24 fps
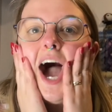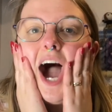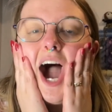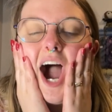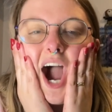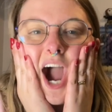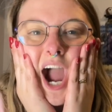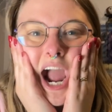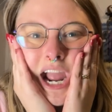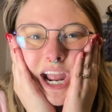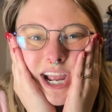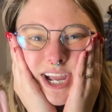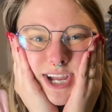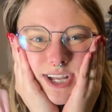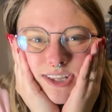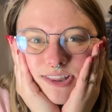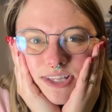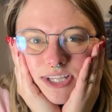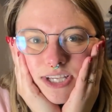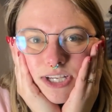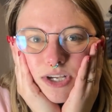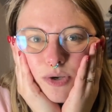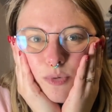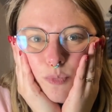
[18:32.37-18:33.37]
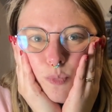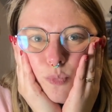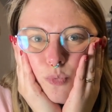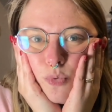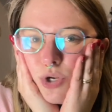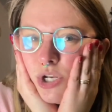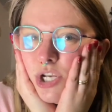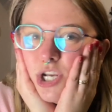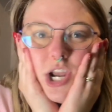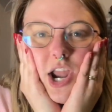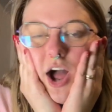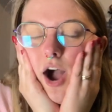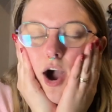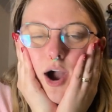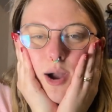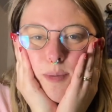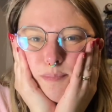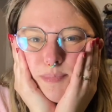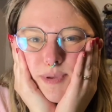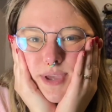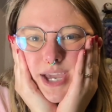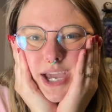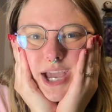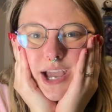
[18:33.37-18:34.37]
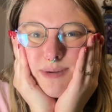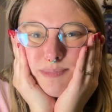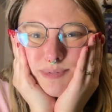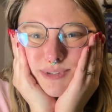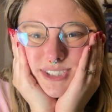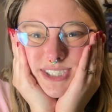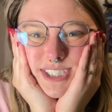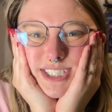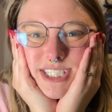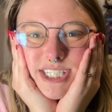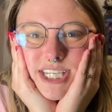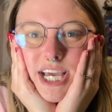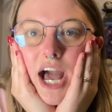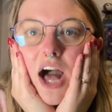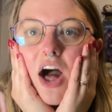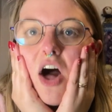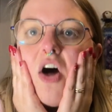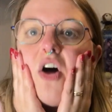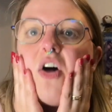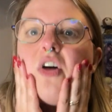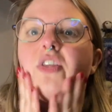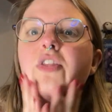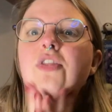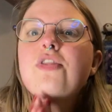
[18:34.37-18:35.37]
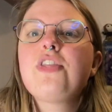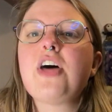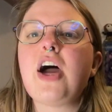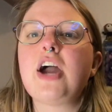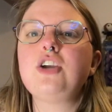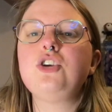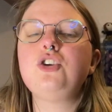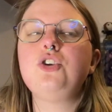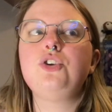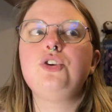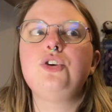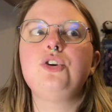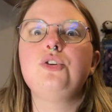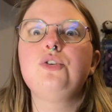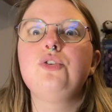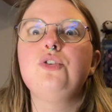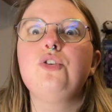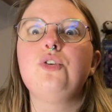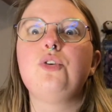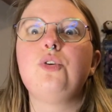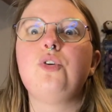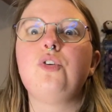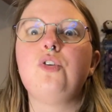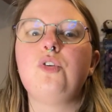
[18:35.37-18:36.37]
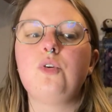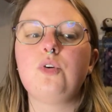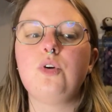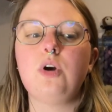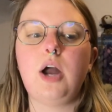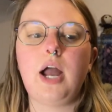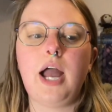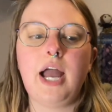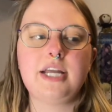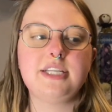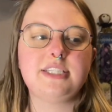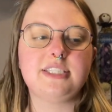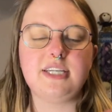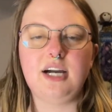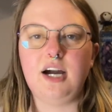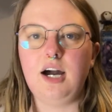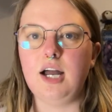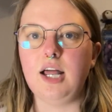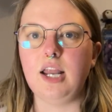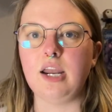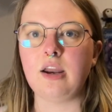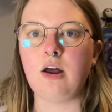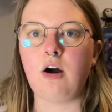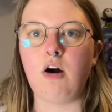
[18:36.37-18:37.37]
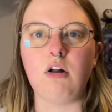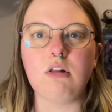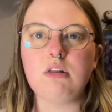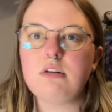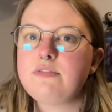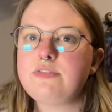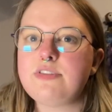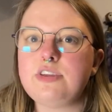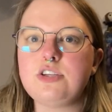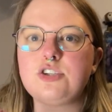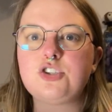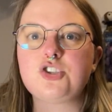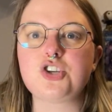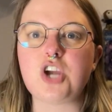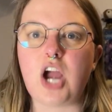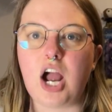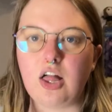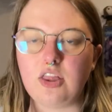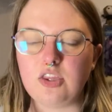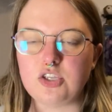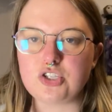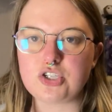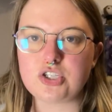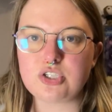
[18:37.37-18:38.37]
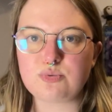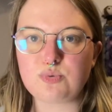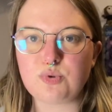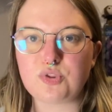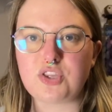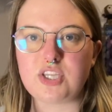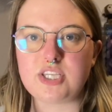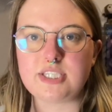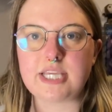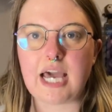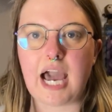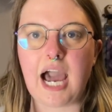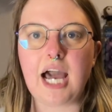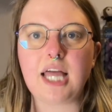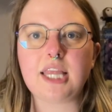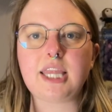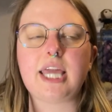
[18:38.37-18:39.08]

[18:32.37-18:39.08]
I would not be able to tell that you had done all of these challenges with this hat.